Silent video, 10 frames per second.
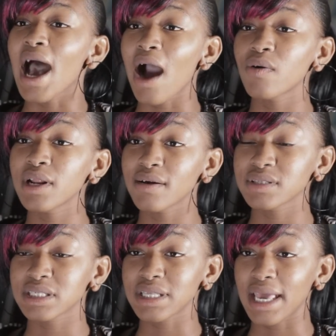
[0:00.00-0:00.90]
I would have
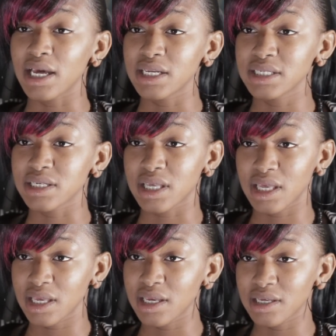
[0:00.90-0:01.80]
to say Alicia
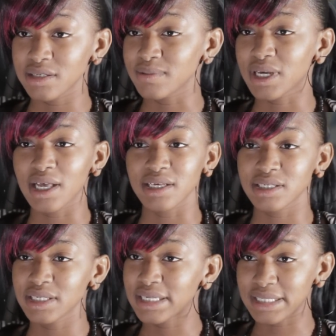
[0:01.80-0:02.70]
Keys because
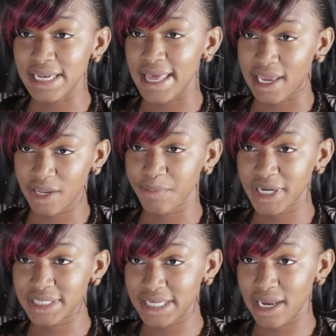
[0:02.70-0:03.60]
she doesn't let
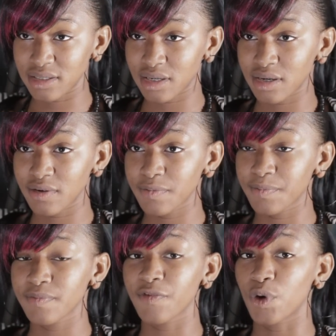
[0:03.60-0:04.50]
anybody change her
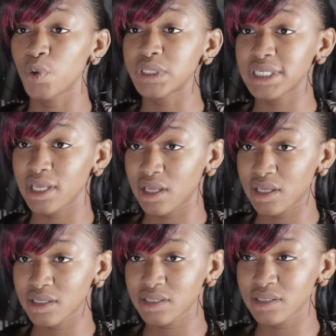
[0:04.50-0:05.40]
for who she
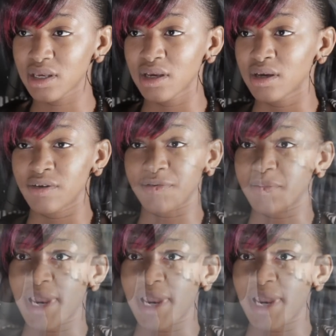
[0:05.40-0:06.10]
is. From